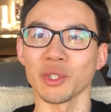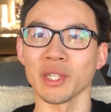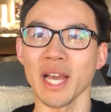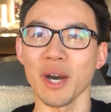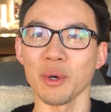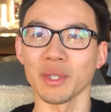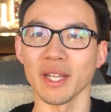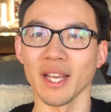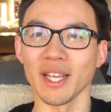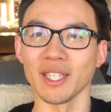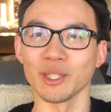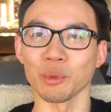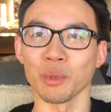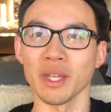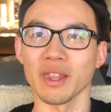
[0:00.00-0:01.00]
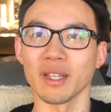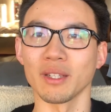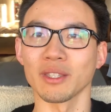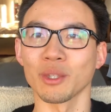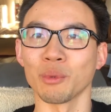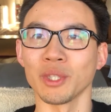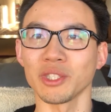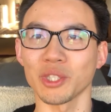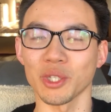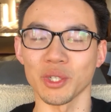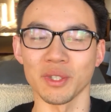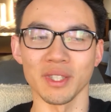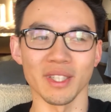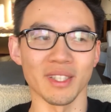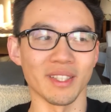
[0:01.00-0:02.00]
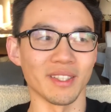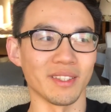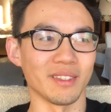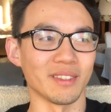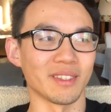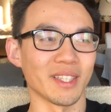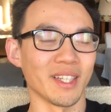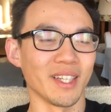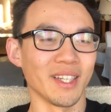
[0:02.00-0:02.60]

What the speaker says: nowadays with the winter is